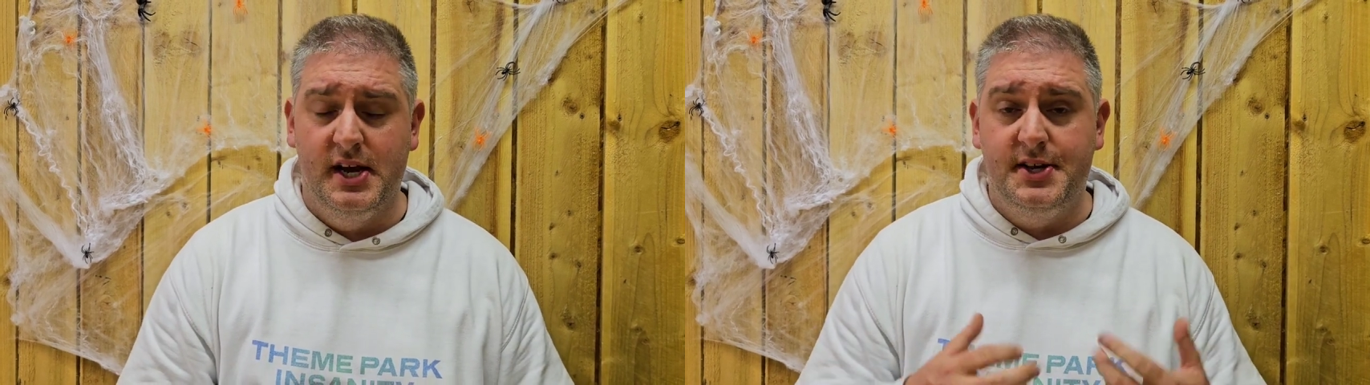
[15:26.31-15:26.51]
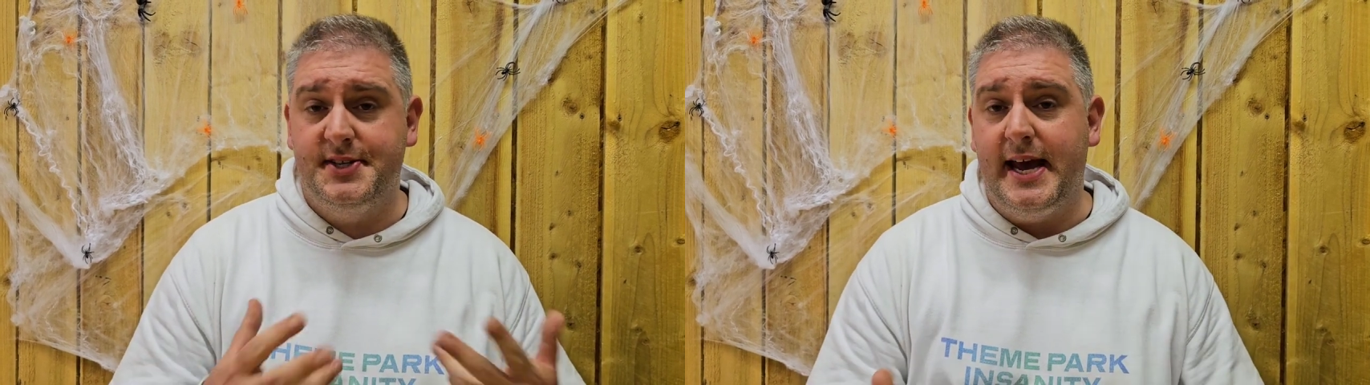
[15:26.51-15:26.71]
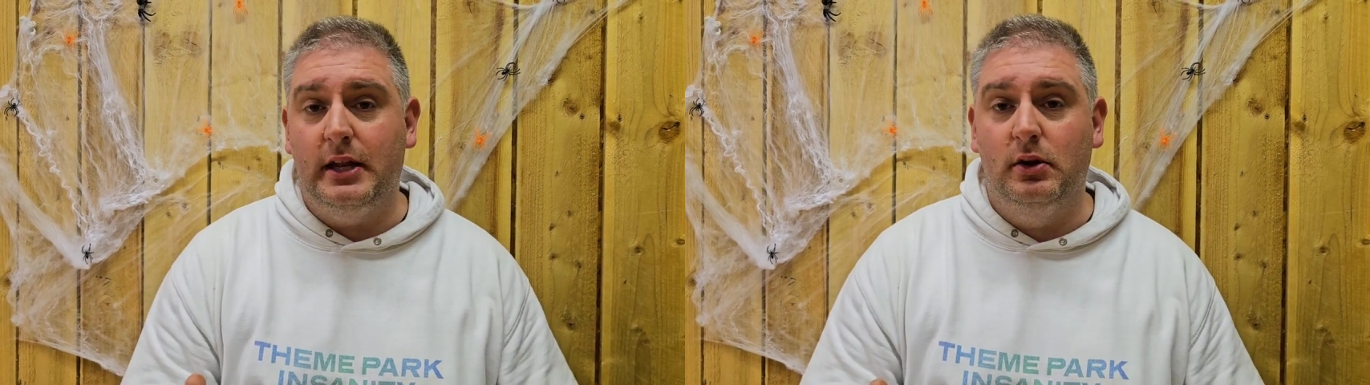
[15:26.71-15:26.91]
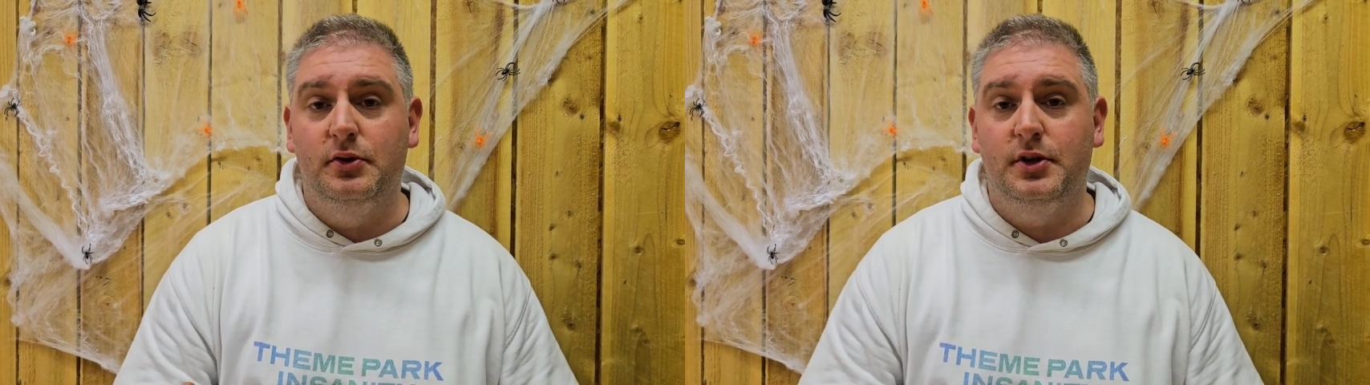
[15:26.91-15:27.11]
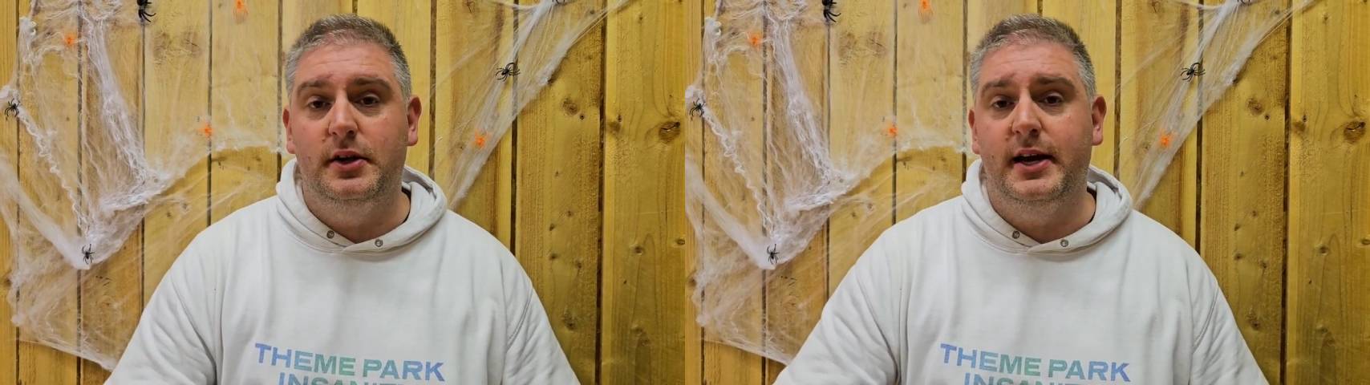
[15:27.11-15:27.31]
set in
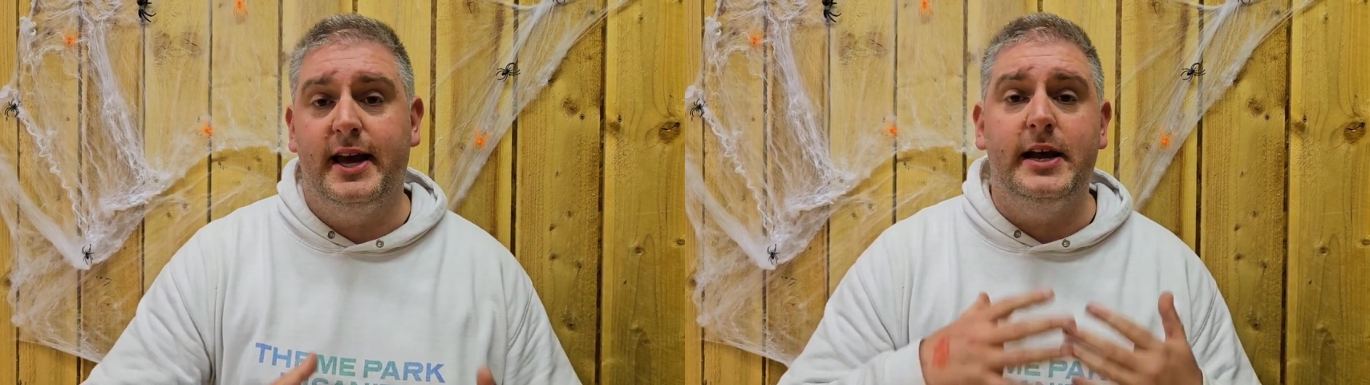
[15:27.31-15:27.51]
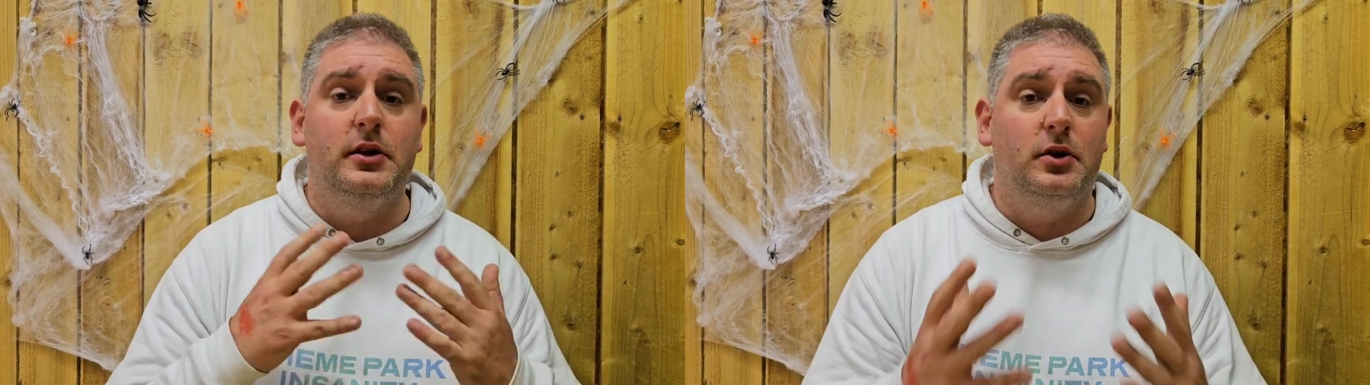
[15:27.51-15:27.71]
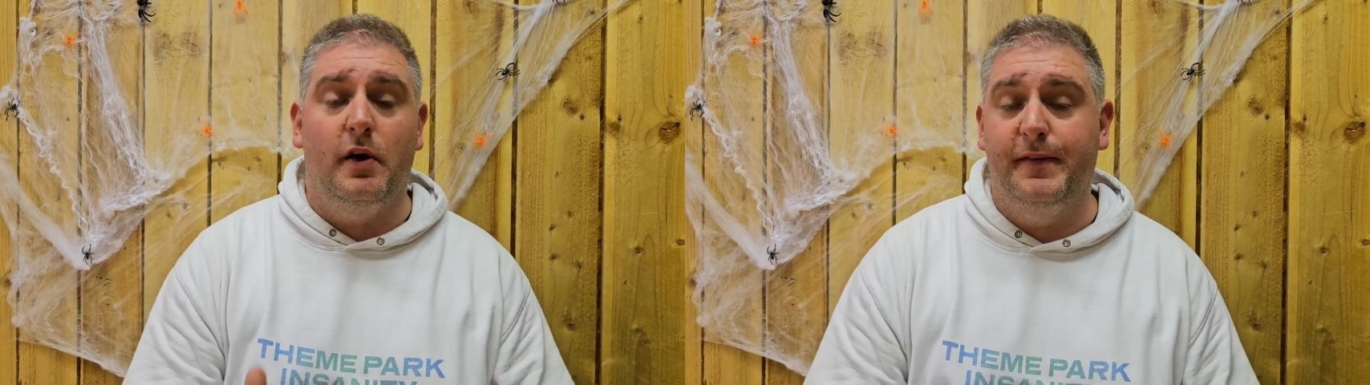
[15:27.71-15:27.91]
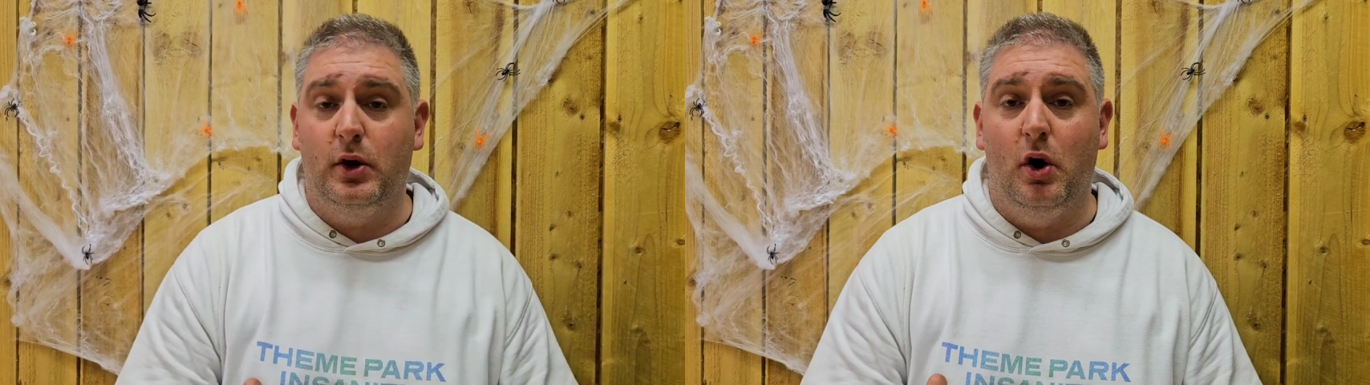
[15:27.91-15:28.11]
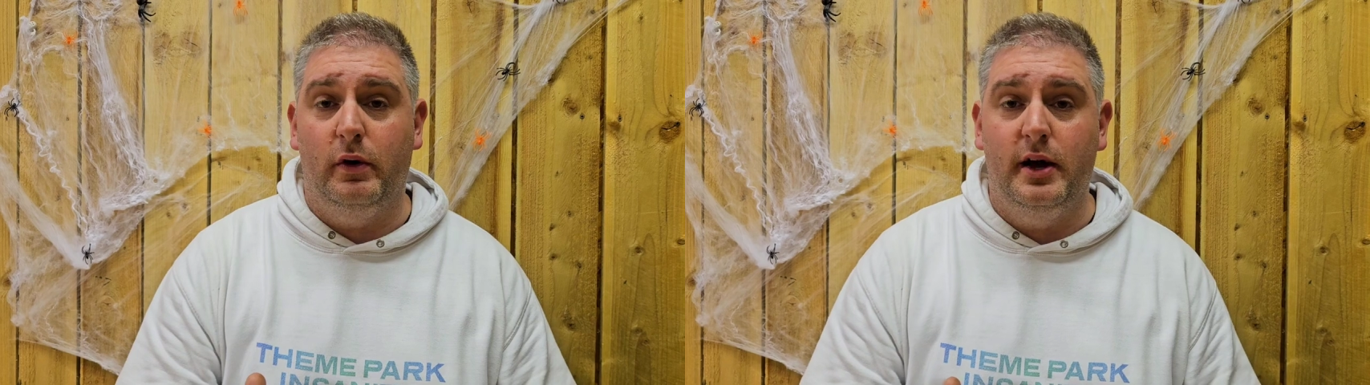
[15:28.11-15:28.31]
London, again, Gothic
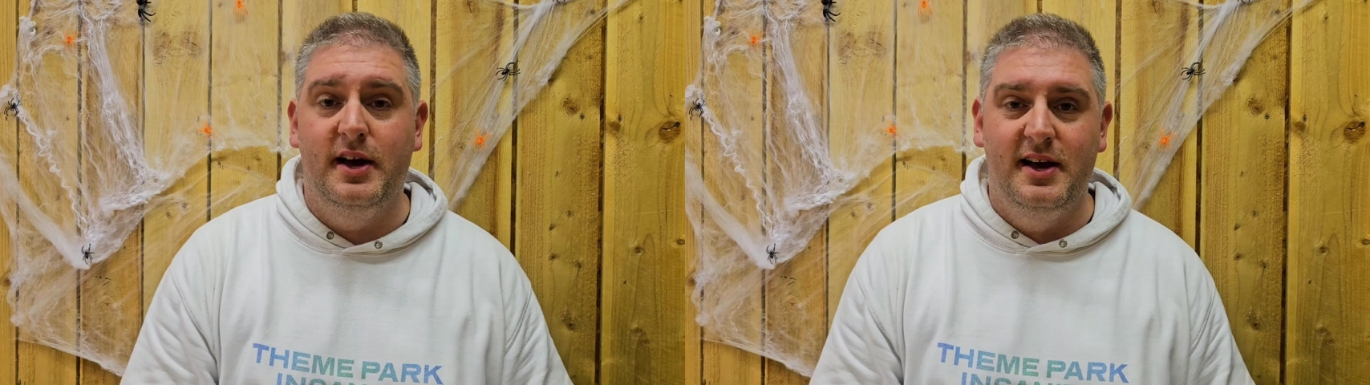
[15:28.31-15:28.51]
horror,